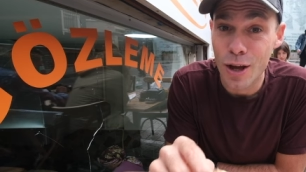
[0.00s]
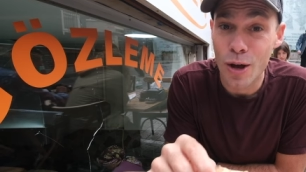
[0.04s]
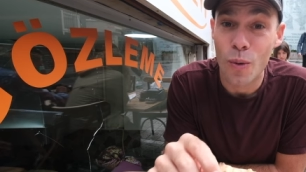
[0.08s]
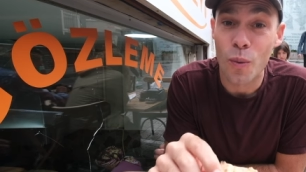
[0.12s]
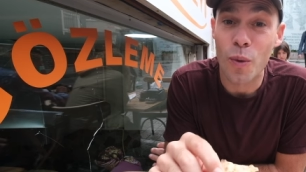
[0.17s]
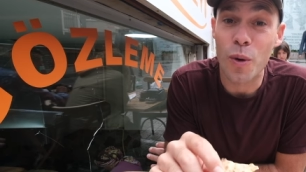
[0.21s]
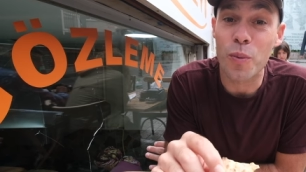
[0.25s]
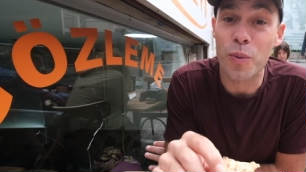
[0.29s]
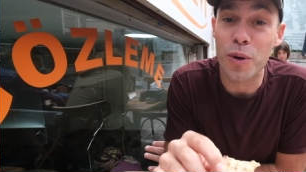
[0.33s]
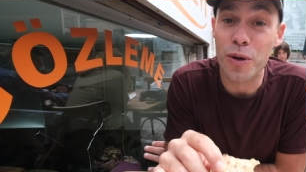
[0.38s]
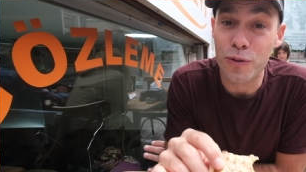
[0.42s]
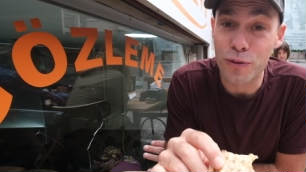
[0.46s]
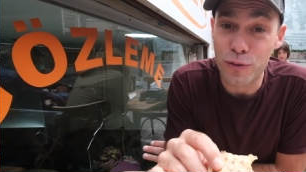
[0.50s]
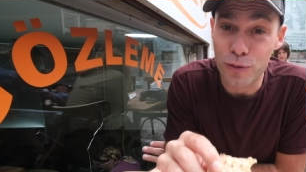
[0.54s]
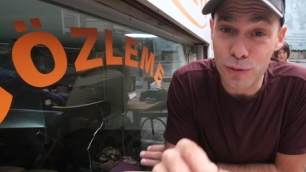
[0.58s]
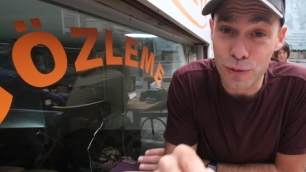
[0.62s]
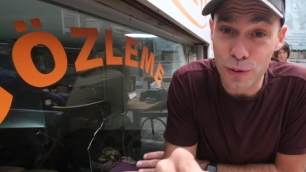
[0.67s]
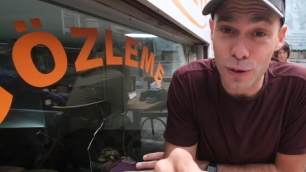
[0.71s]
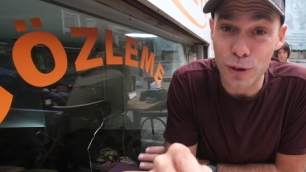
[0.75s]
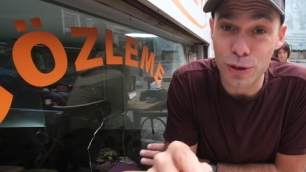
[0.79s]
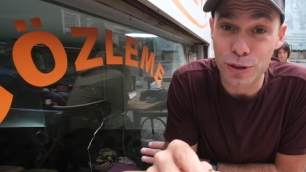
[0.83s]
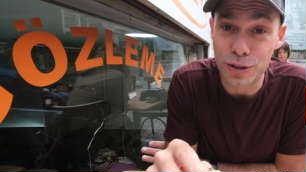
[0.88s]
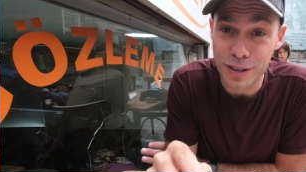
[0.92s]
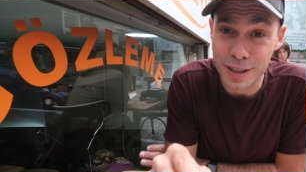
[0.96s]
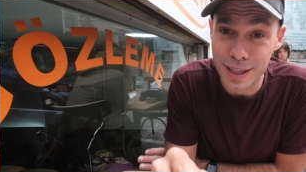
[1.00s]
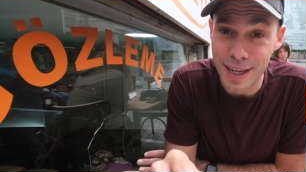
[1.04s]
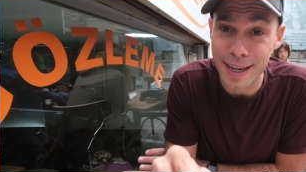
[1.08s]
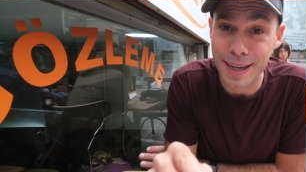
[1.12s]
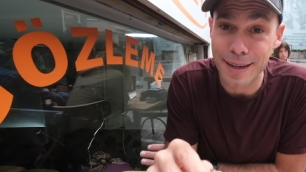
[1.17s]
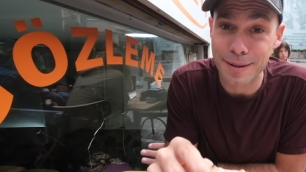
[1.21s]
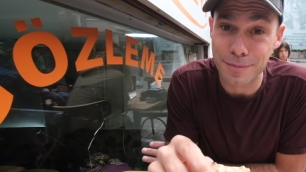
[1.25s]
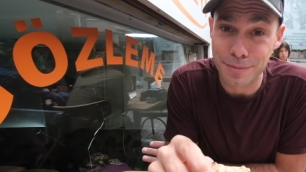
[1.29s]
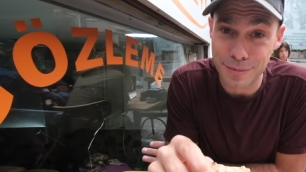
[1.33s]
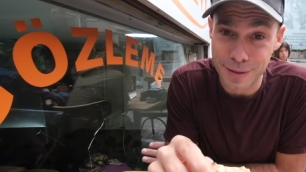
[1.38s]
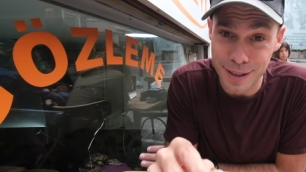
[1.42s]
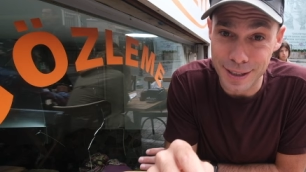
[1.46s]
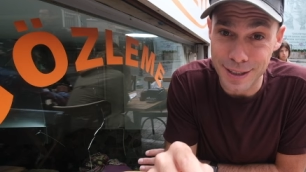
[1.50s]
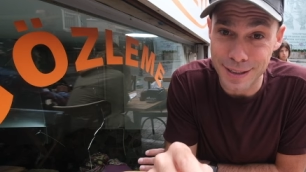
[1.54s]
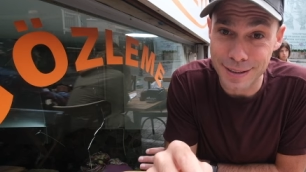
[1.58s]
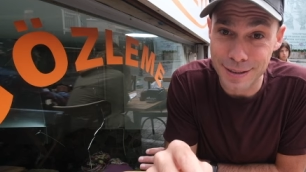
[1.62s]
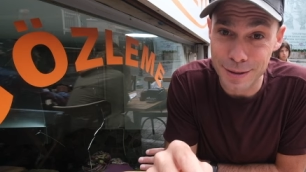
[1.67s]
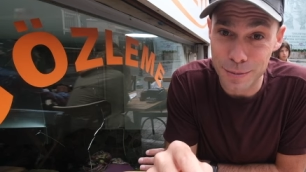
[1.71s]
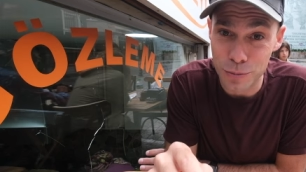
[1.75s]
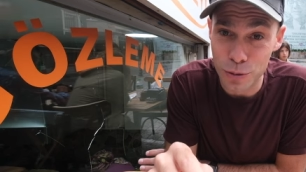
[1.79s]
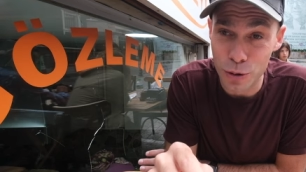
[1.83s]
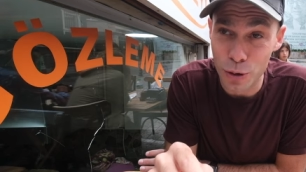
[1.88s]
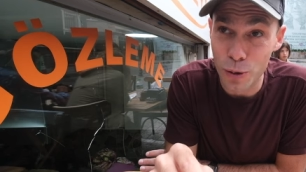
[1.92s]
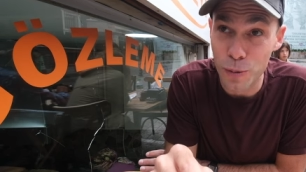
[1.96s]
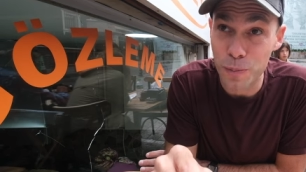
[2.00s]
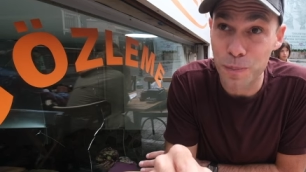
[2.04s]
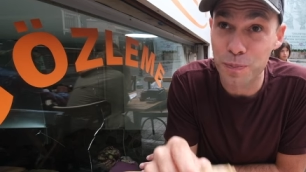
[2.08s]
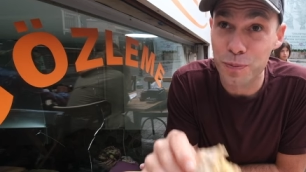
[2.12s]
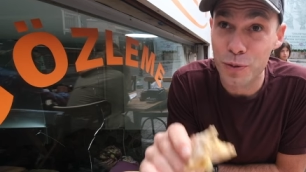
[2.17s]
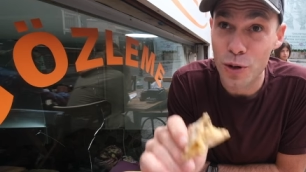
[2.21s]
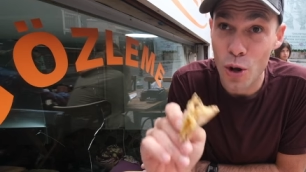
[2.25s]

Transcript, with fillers: when we first came to Istanbul,